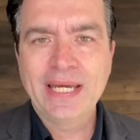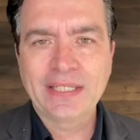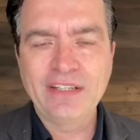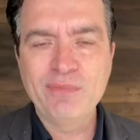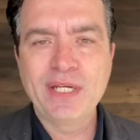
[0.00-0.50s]

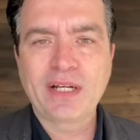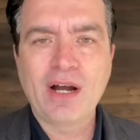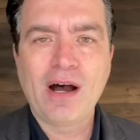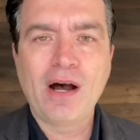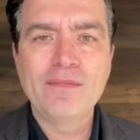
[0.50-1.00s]
Give me a
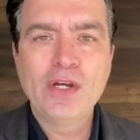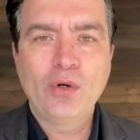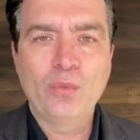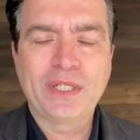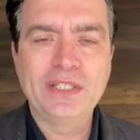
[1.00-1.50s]
call.
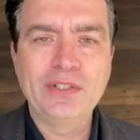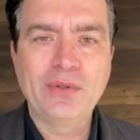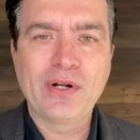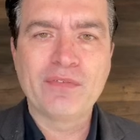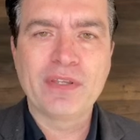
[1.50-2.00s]
We could do
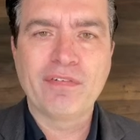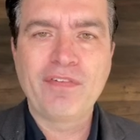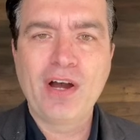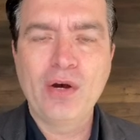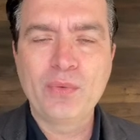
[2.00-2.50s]
it over the phone.